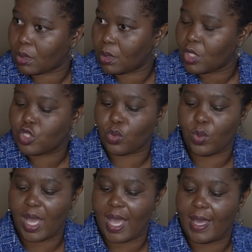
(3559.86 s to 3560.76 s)
So
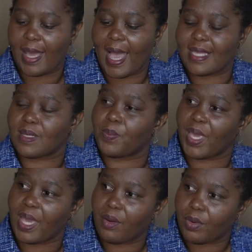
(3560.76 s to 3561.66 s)
as a
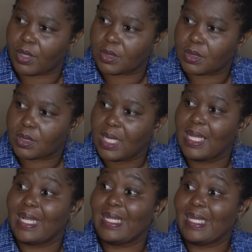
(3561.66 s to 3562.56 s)
parent,
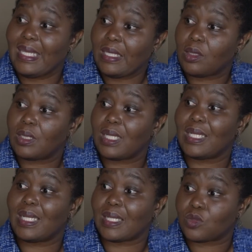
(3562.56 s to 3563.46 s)
lean on the
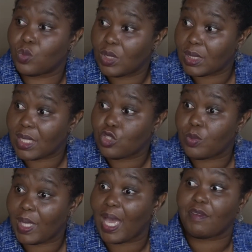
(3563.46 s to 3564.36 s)
network that you may
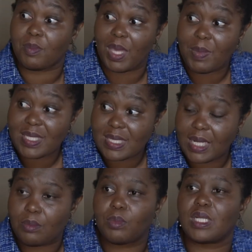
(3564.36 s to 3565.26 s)
have. It may be
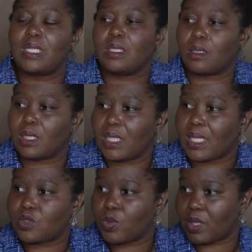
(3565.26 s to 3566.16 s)
slim, but lean on the
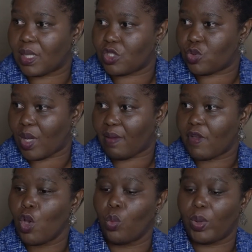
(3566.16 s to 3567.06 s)
network that you have.
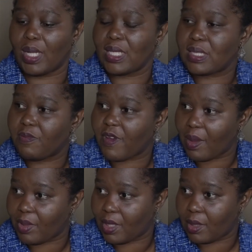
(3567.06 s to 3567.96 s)
Whether it's a
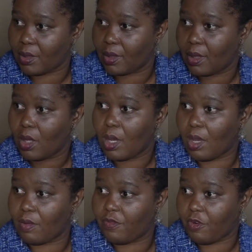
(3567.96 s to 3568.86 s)
family, a
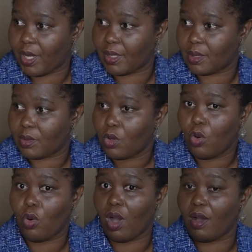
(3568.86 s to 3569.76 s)
friend,
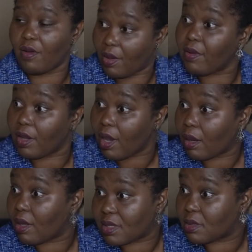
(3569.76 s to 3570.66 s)
a
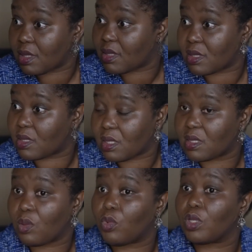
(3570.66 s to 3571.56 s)
cousin, a sister,
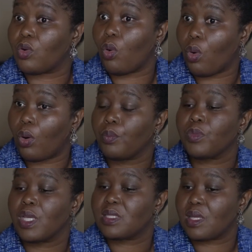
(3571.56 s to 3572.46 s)
someone, or
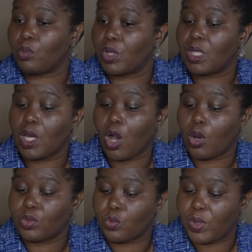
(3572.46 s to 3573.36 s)
somebody
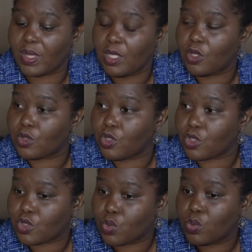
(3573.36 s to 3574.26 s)
within your
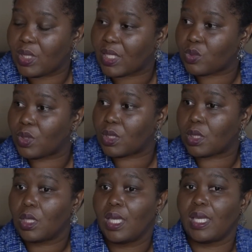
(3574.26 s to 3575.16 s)
school network.
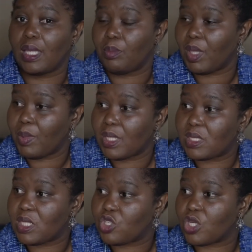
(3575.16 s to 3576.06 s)
It may be the
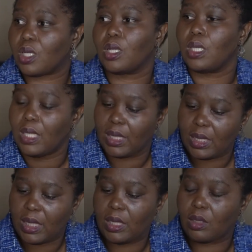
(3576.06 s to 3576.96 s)
teacher.
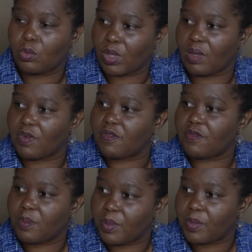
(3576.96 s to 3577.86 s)
Lean on whatever
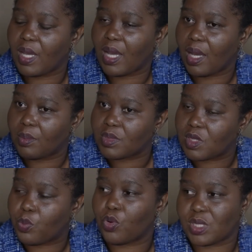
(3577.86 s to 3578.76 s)

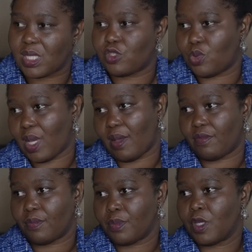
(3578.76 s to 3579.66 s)
supports that you have
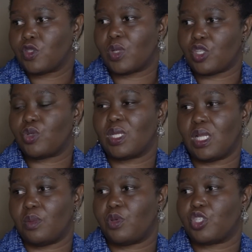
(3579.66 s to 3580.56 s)
so that you can
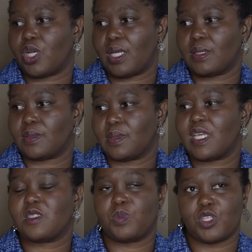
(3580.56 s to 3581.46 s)
help your child,
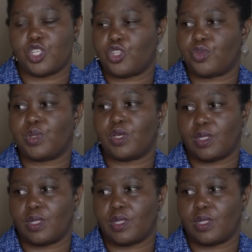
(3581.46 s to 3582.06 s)
especially during the holiday.